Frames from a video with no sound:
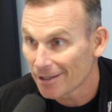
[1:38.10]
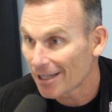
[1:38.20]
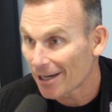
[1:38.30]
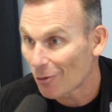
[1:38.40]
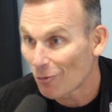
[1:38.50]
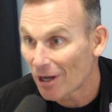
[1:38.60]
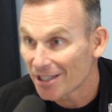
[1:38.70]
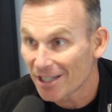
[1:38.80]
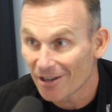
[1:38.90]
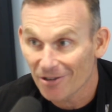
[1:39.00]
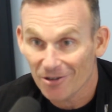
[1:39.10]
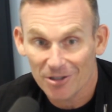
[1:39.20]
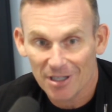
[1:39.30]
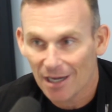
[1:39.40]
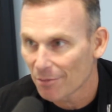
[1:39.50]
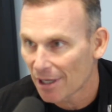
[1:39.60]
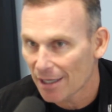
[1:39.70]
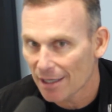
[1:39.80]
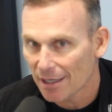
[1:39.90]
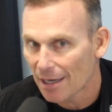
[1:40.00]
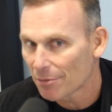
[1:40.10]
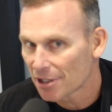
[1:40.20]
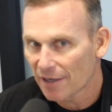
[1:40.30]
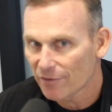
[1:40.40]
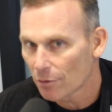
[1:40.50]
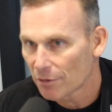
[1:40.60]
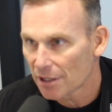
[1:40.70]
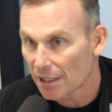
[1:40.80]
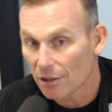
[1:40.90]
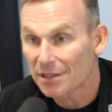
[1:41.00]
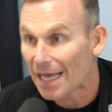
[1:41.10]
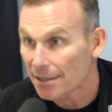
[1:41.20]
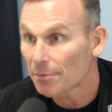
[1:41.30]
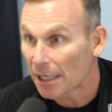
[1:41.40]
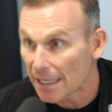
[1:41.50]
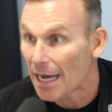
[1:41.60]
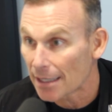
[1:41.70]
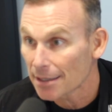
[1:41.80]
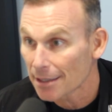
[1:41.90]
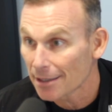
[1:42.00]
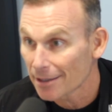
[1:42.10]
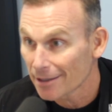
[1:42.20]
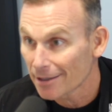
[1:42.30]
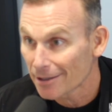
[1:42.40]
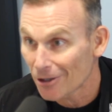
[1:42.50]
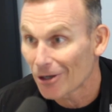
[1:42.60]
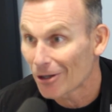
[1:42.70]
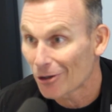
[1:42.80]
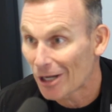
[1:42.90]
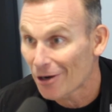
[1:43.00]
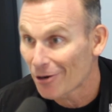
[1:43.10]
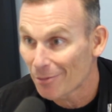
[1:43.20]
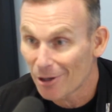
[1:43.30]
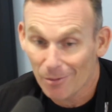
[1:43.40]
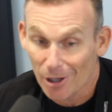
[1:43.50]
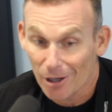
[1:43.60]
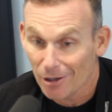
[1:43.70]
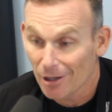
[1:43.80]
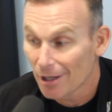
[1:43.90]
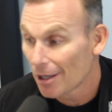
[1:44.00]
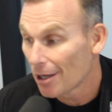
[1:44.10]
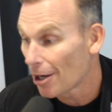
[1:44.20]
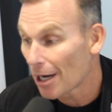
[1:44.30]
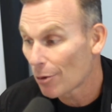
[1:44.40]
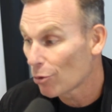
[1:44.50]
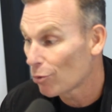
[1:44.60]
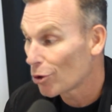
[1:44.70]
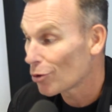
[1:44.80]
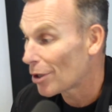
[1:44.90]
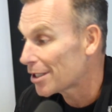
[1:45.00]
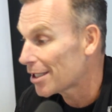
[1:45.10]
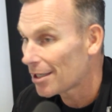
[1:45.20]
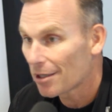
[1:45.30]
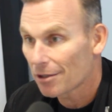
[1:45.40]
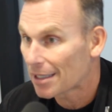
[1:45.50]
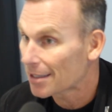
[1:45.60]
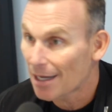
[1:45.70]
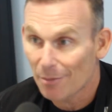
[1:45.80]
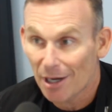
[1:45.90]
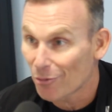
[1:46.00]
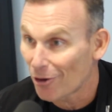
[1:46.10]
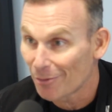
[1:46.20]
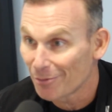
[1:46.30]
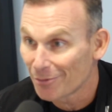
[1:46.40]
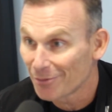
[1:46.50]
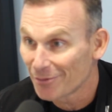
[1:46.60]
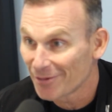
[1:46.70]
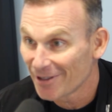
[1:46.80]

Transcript: And this is like on a Wednesday or Thursday. I'm like, yeah, but Jeff told me. He goes, that's my desk. Starting to get a little angry at me. I'm like, all right, well, where do I sit? And he goes, that's not my problem.